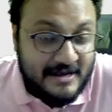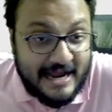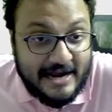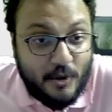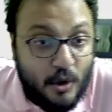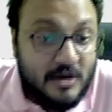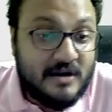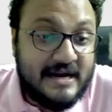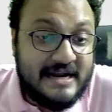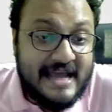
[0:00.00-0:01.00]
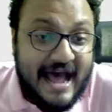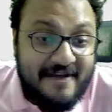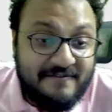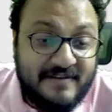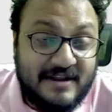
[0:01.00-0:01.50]
and already I
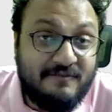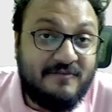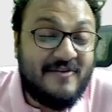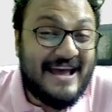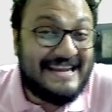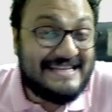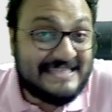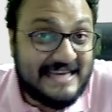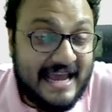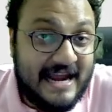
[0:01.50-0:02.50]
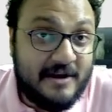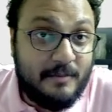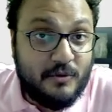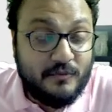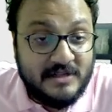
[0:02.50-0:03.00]
feel very scared
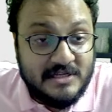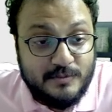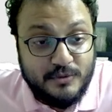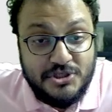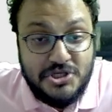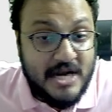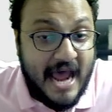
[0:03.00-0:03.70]
about Vidit's position.